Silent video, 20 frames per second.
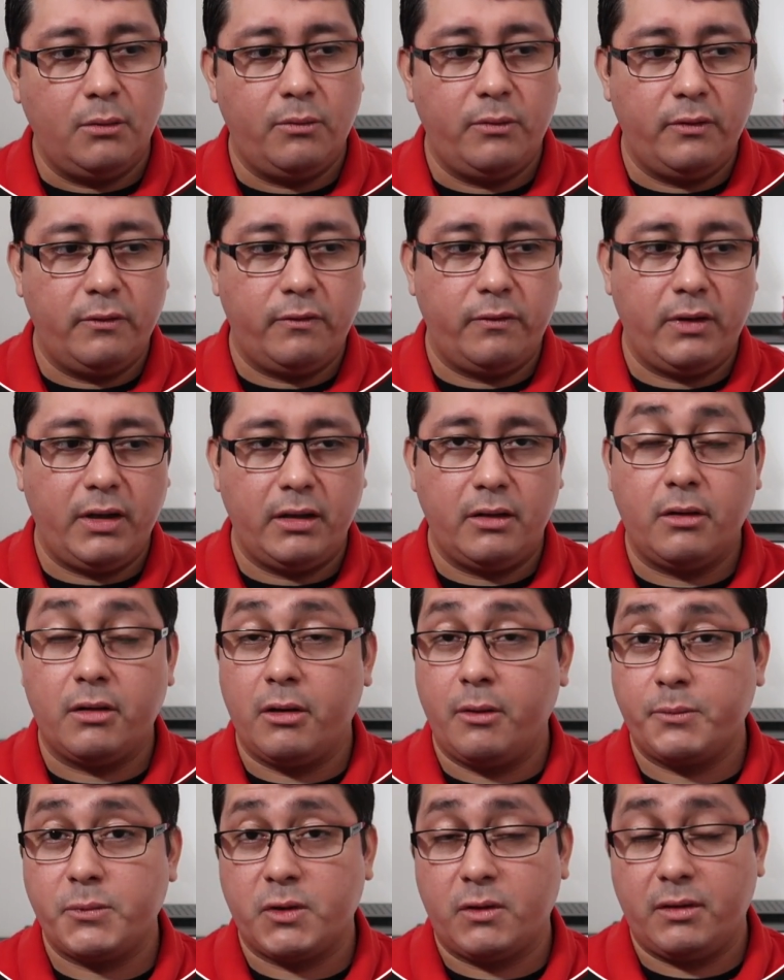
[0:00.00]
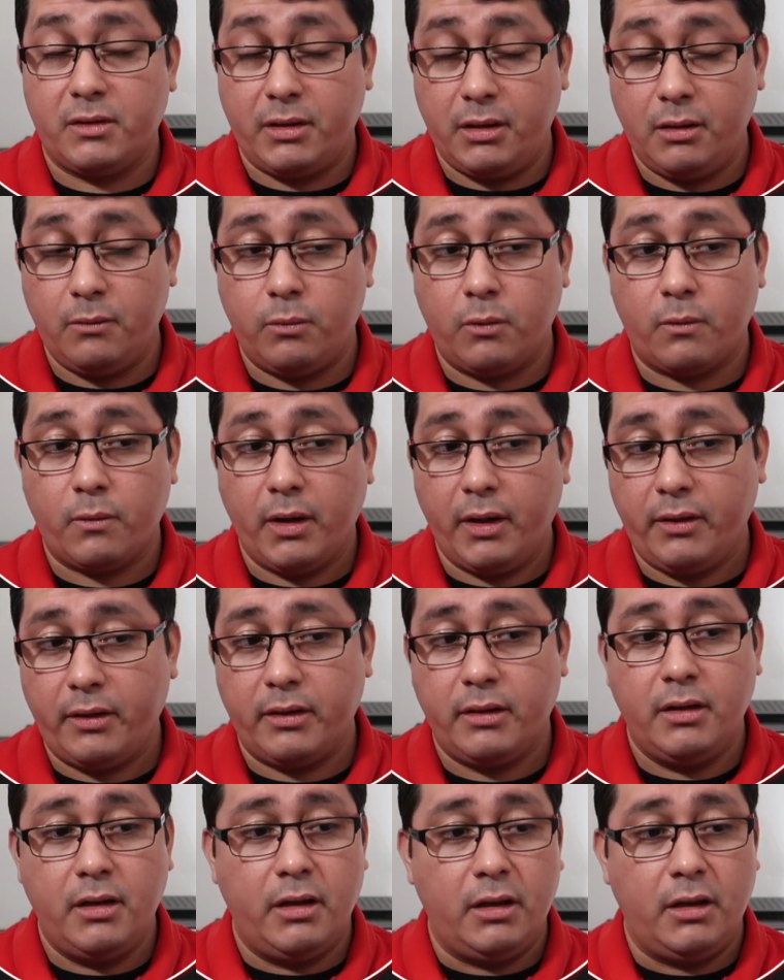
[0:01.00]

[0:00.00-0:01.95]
We find an optional keyword rather